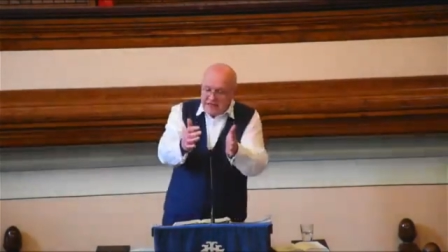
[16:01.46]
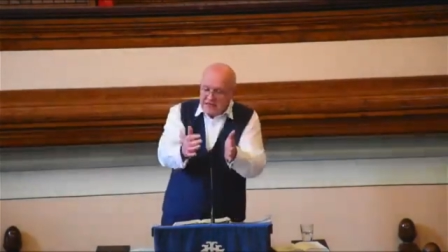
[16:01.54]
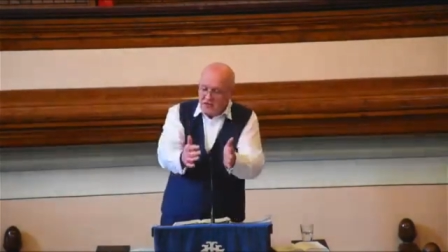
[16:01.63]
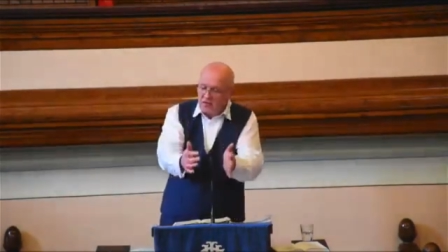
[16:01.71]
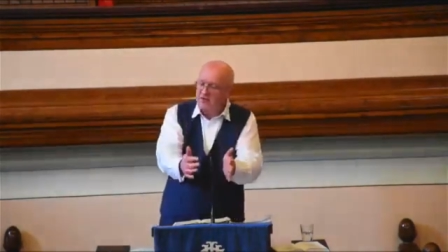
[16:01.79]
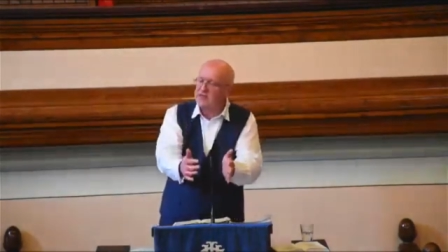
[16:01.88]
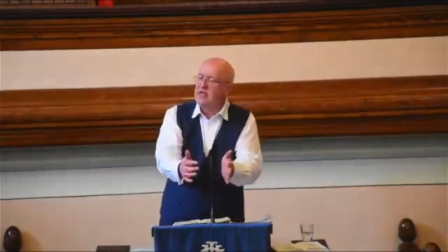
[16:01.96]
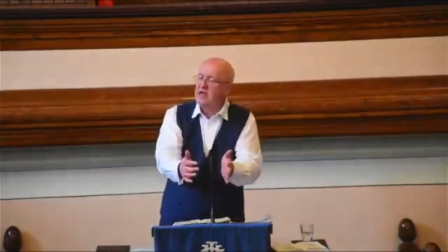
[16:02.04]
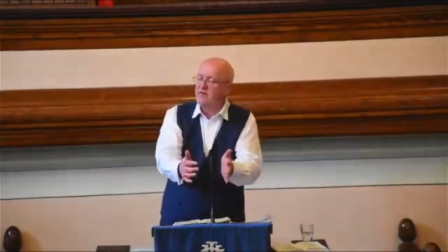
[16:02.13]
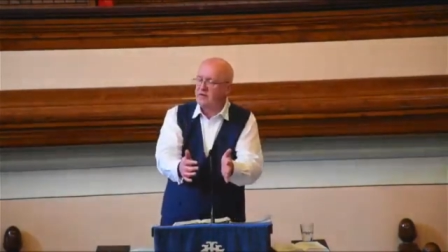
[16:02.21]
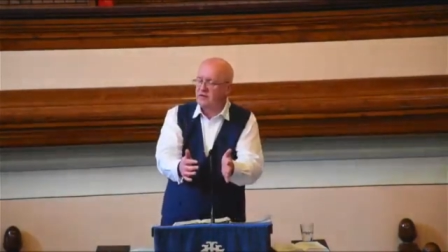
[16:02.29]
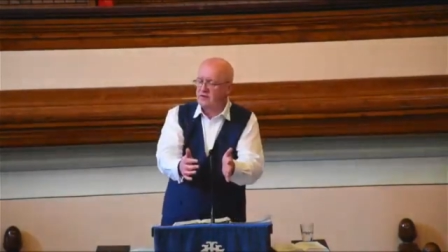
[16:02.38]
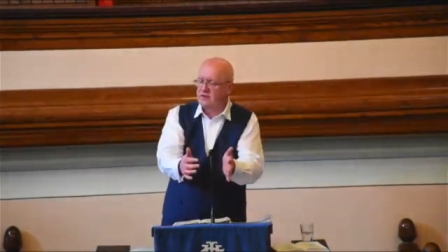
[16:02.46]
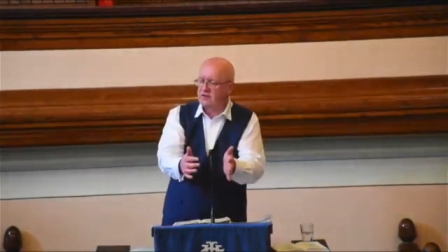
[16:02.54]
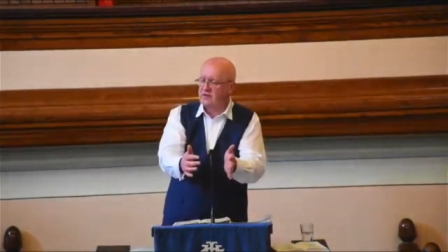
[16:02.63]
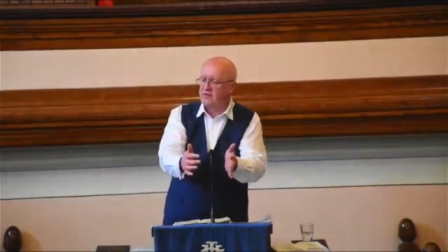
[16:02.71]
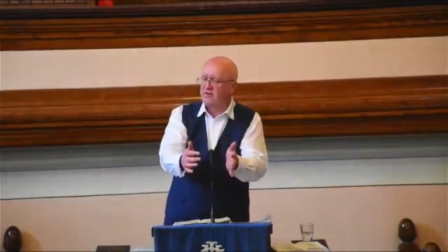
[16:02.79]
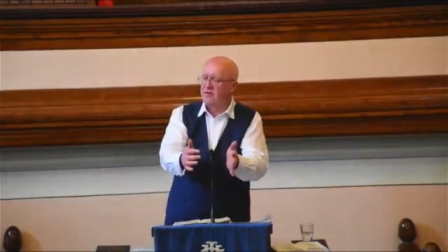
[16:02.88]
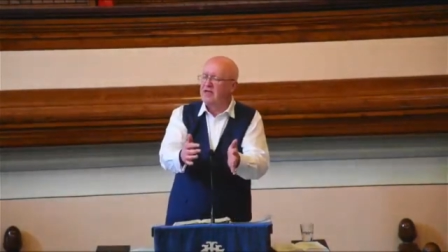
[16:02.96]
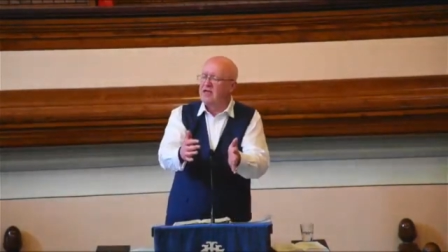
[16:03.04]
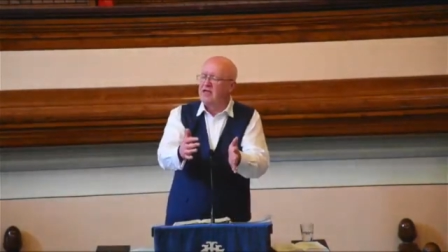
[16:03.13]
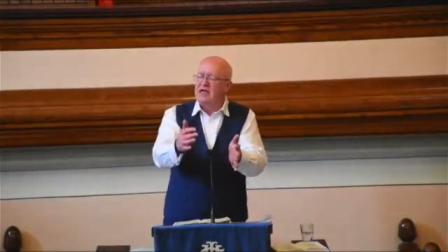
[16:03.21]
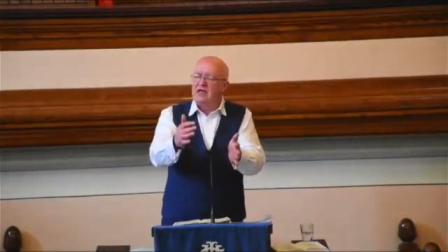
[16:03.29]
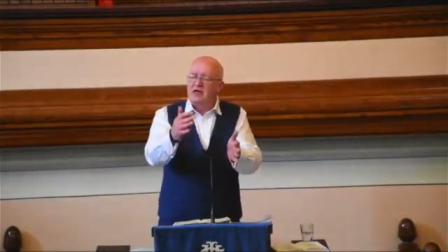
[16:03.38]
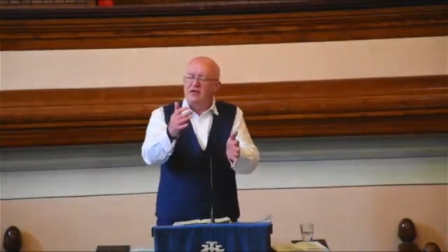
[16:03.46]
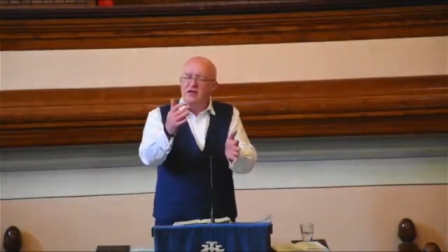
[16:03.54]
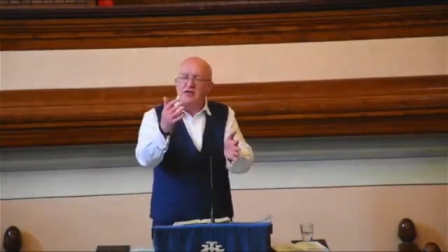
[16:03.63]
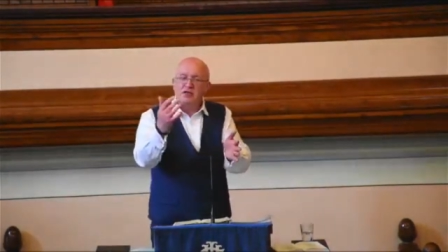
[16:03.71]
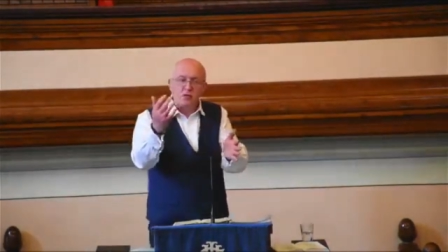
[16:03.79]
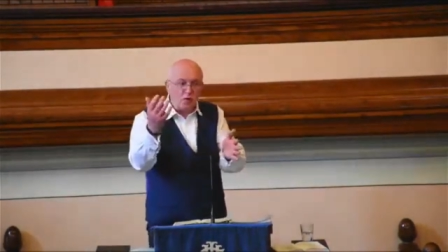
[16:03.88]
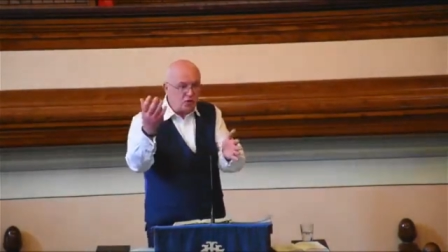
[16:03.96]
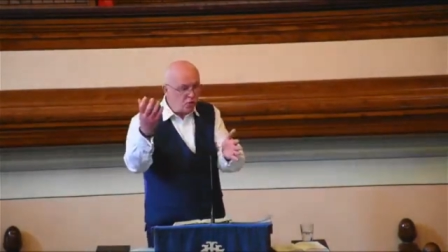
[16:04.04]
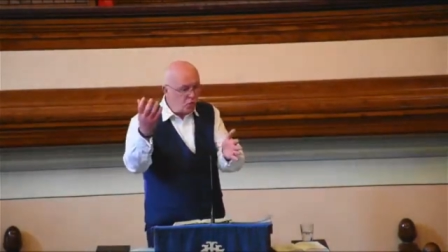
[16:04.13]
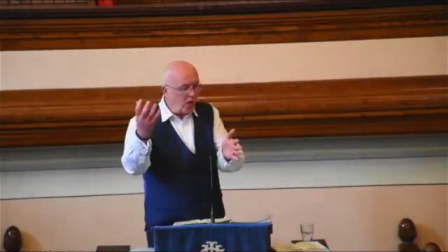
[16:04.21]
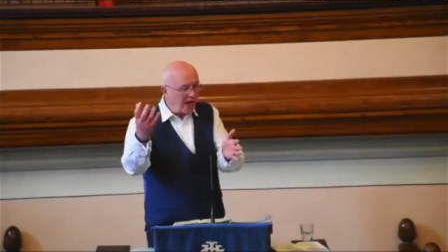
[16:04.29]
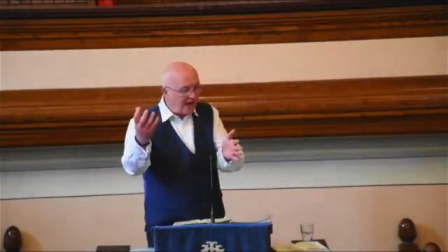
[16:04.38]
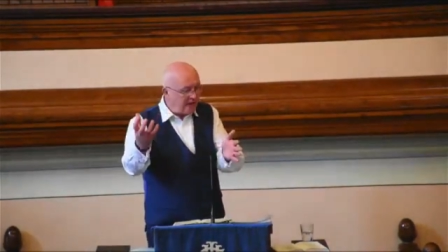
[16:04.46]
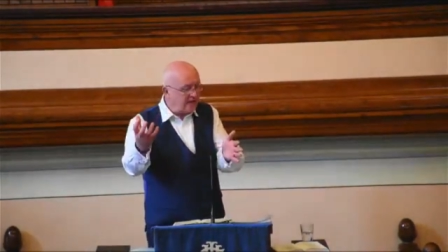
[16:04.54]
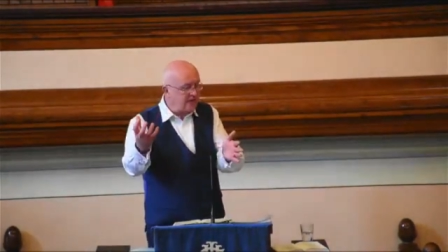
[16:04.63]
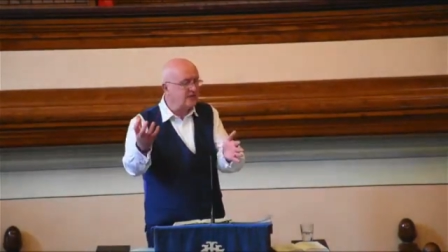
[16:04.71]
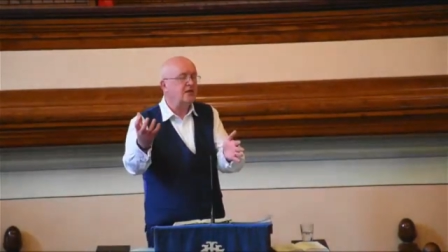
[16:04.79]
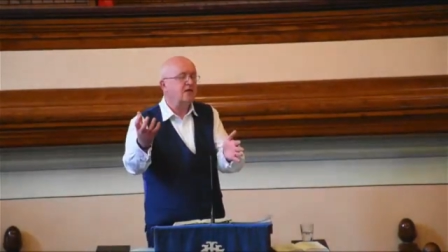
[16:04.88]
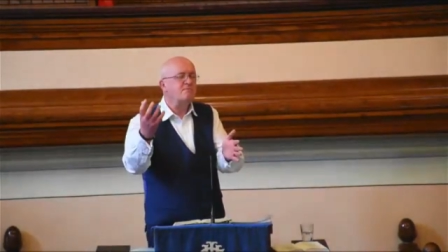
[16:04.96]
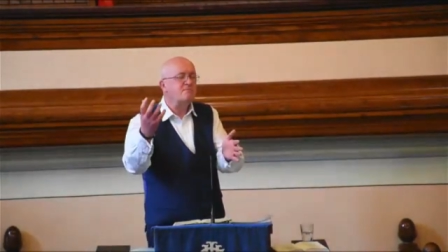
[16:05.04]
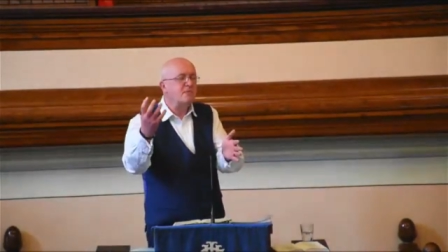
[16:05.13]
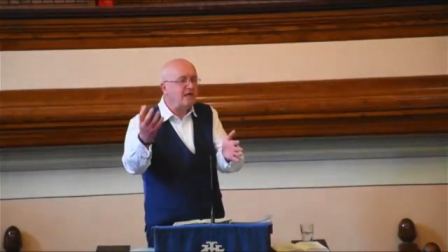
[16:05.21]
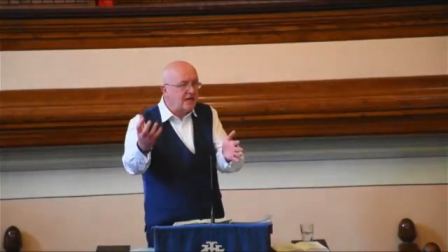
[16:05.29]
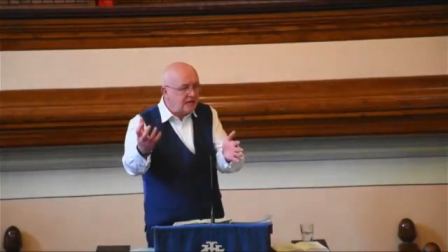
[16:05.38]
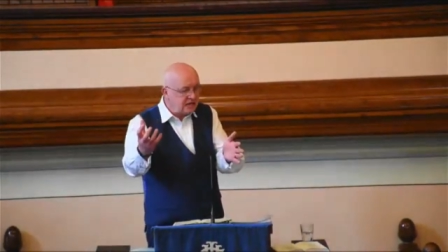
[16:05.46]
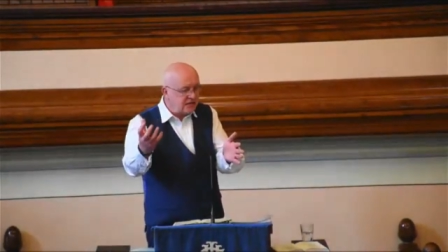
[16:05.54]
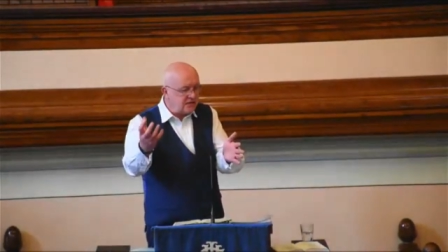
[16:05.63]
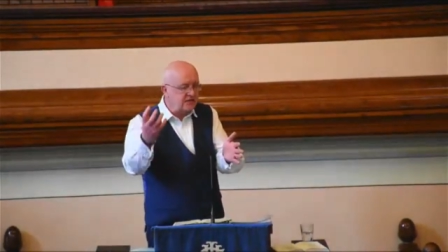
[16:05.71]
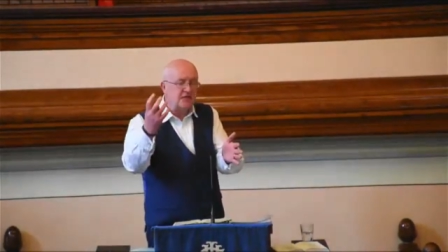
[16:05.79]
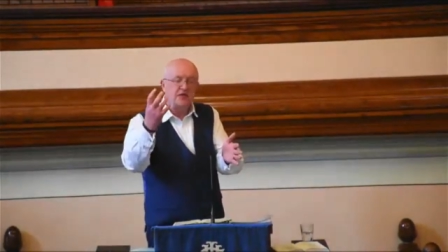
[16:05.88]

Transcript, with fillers: on the seventh. This word wait means